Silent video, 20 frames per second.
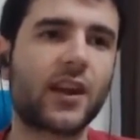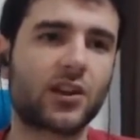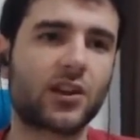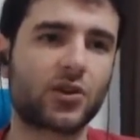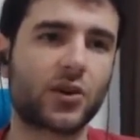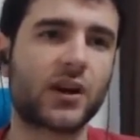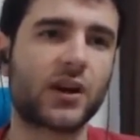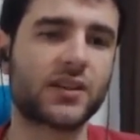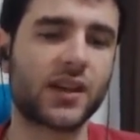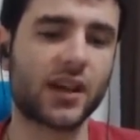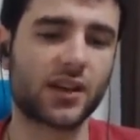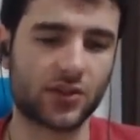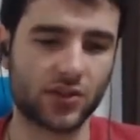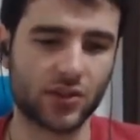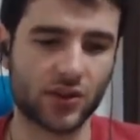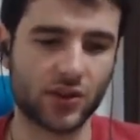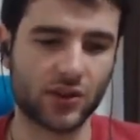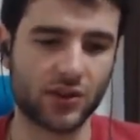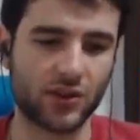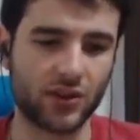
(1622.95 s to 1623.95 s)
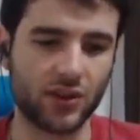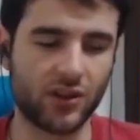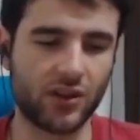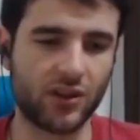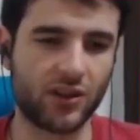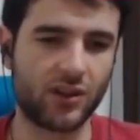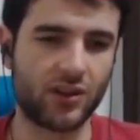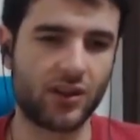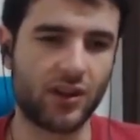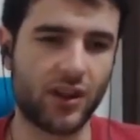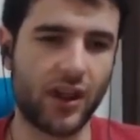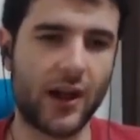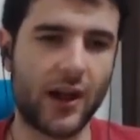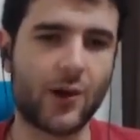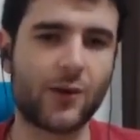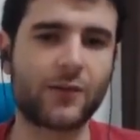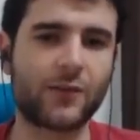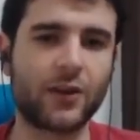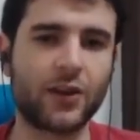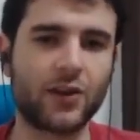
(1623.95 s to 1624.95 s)
a transaction.
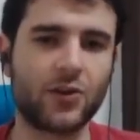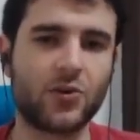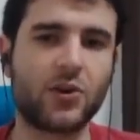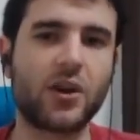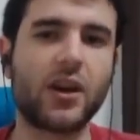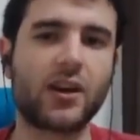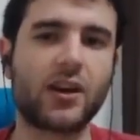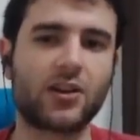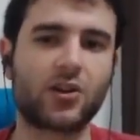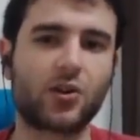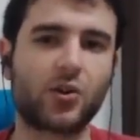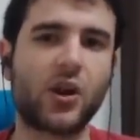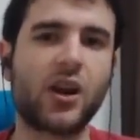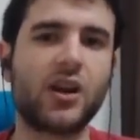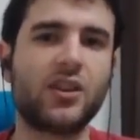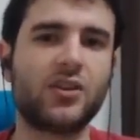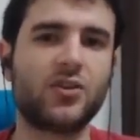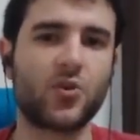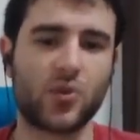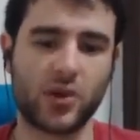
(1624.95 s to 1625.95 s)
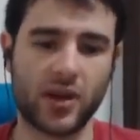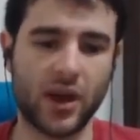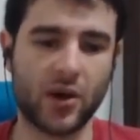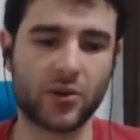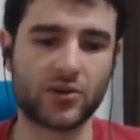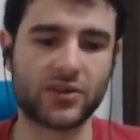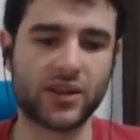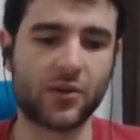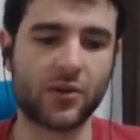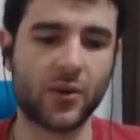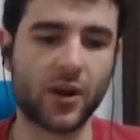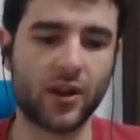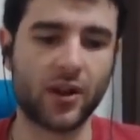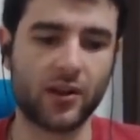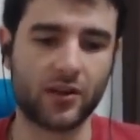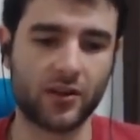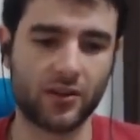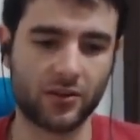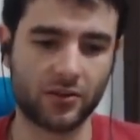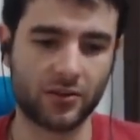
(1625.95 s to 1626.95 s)
However, you can create new accounts at will,
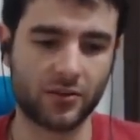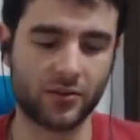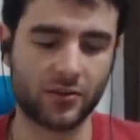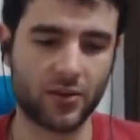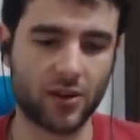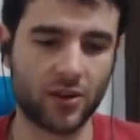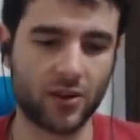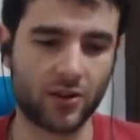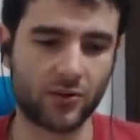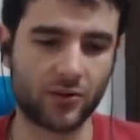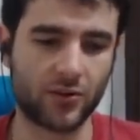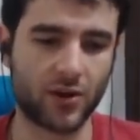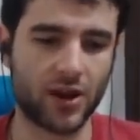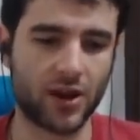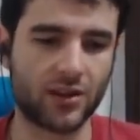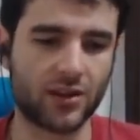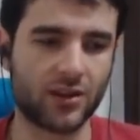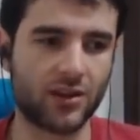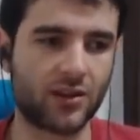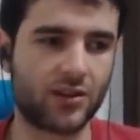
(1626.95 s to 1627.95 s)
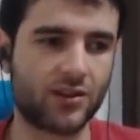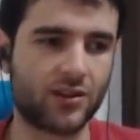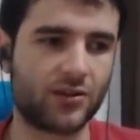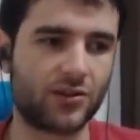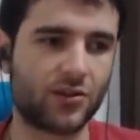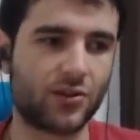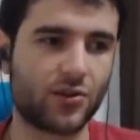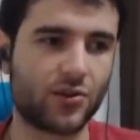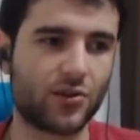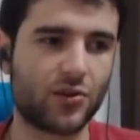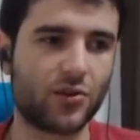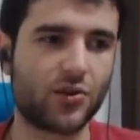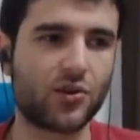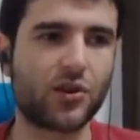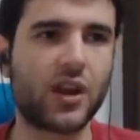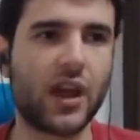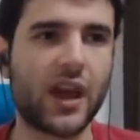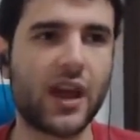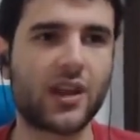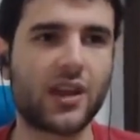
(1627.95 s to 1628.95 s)
right? So you
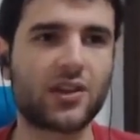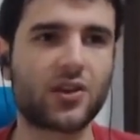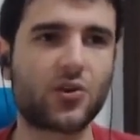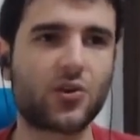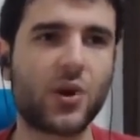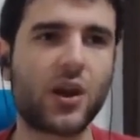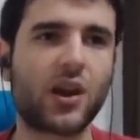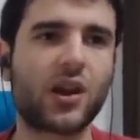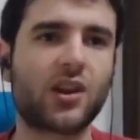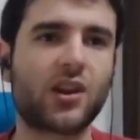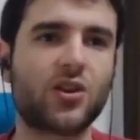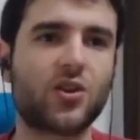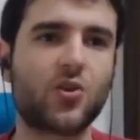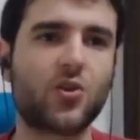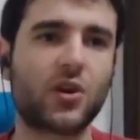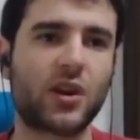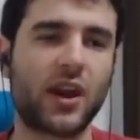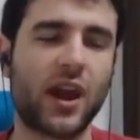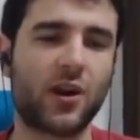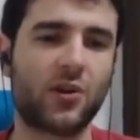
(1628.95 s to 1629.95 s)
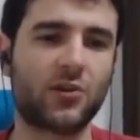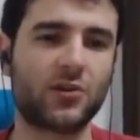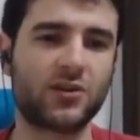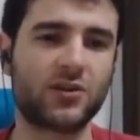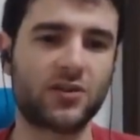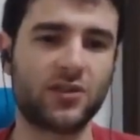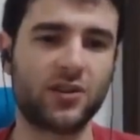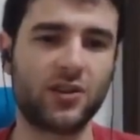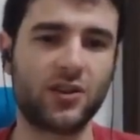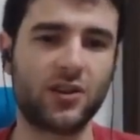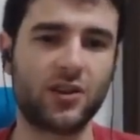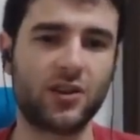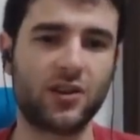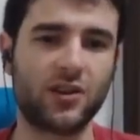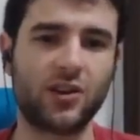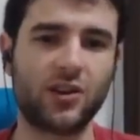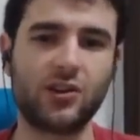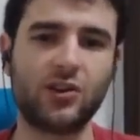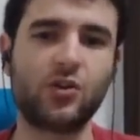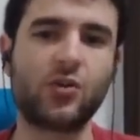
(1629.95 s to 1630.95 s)
can create a new account,
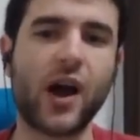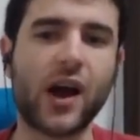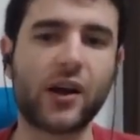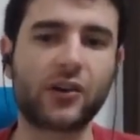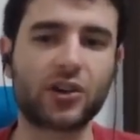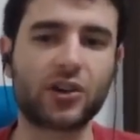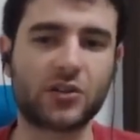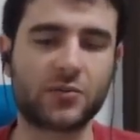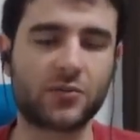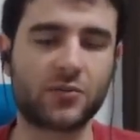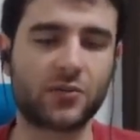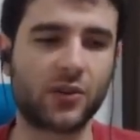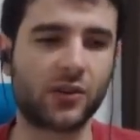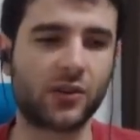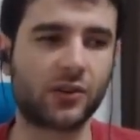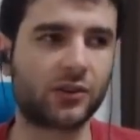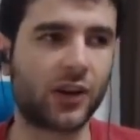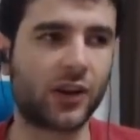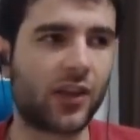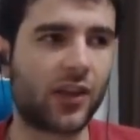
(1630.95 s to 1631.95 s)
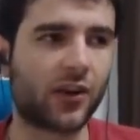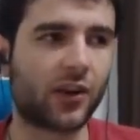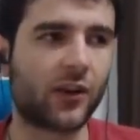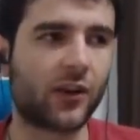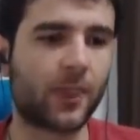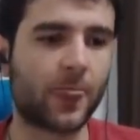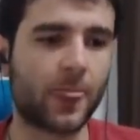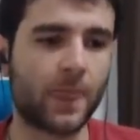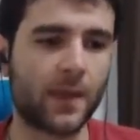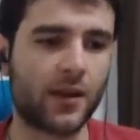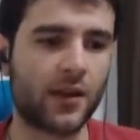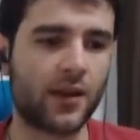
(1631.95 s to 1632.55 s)
a new address, rather,